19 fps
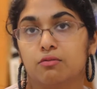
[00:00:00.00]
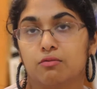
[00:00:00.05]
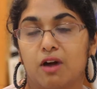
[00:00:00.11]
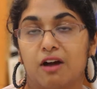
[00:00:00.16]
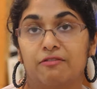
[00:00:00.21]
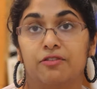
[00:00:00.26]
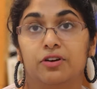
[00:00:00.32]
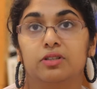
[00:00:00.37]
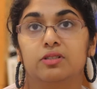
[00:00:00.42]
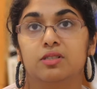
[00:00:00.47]

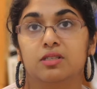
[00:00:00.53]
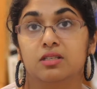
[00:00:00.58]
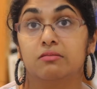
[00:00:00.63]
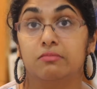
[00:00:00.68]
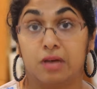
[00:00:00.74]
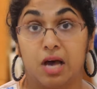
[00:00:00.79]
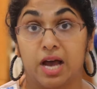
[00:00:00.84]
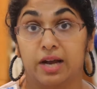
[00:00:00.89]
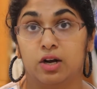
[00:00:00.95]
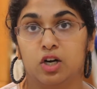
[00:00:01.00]
reference to
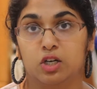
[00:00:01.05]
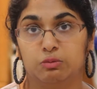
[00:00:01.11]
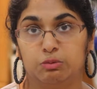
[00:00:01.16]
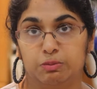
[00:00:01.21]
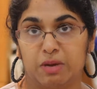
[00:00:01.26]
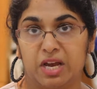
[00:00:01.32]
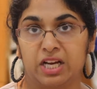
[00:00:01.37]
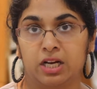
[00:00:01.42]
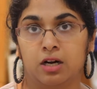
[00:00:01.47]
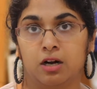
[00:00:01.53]
my home
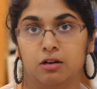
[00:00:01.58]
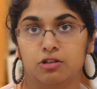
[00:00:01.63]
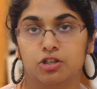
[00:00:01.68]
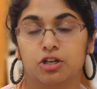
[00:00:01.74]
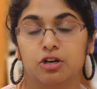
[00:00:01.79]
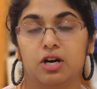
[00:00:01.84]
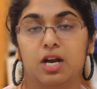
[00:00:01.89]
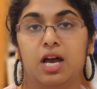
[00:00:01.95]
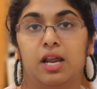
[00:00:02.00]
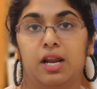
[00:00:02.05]
and my
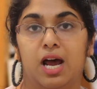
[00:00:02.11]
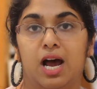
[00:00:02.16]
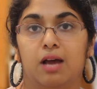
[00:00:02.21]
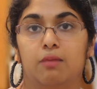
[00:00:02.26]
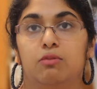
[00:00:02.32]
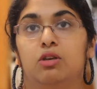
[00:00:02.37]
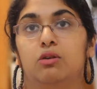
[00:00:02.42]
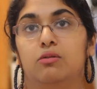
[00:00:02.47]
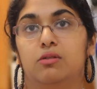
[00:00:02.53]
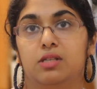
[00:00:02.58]
culture, and
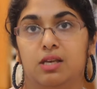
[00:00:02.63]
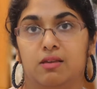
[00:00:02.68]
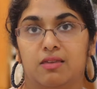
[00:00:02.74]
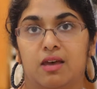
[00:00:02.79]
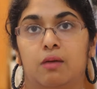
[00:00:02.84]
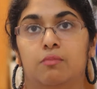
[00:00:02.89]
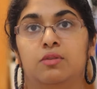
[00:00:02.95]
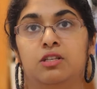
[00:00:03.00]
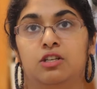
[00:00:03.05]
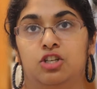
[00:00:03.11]
I'm using
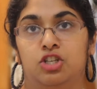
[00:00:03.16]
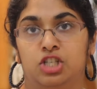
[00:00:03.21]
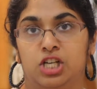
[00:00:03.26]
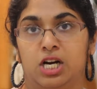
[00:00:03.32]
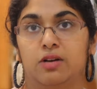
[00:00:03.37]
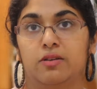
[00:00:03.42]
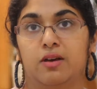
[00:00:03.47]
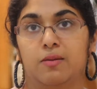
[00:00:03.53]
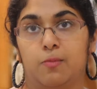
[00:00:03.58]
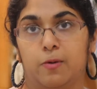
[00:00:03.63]
them to
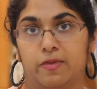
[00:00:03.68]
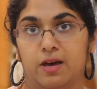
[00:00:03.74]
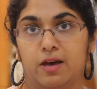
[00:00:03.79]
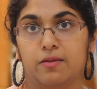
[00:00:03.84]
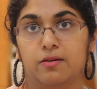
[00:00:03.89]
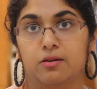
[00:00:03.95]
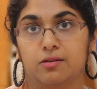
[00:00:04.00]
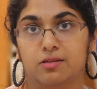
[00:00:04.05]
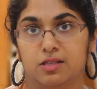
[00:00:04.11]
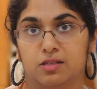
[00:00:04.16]
share them with
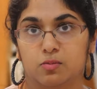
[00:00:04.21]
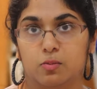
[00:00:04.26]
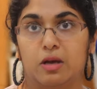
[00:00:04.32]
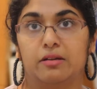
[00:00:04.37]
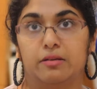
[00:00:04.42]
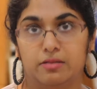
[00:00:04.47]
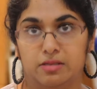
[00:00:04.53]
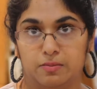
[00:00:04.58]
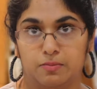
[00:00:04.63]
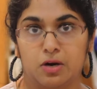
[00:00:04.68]
others as
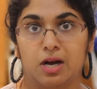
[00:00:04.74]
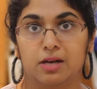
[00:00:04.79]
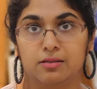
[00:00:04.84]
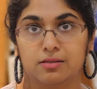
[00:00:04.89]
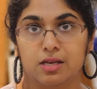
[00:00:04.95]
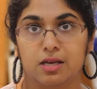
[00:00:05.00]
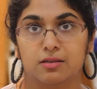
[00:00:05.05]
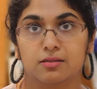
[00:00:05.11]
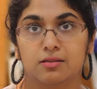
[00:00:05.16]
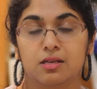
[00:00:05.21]
well as the
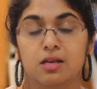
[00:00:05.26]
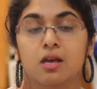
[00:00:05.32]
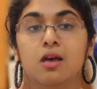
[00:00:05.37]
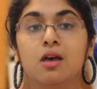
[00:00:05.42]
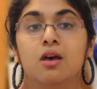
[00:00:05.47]
process.